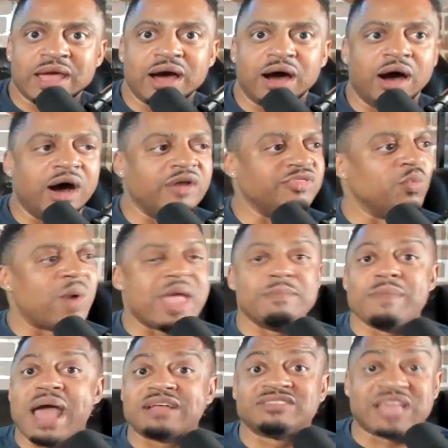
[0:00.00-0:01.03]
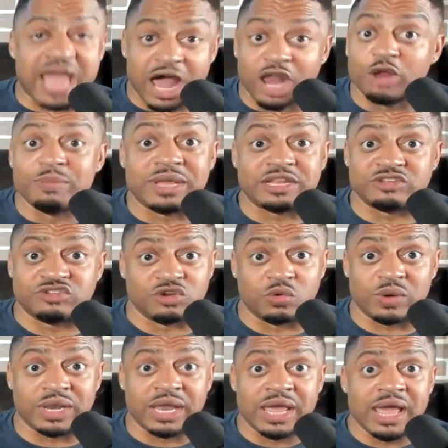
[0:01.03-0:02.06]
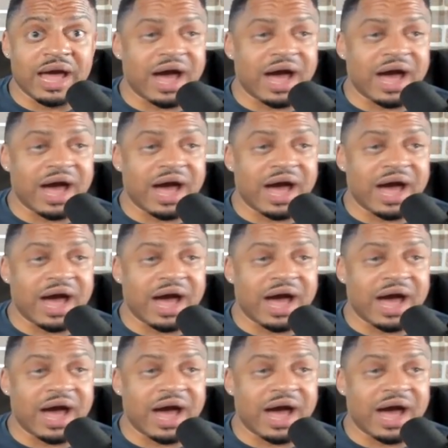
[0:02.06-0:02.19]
the way Max Kellerman is doing.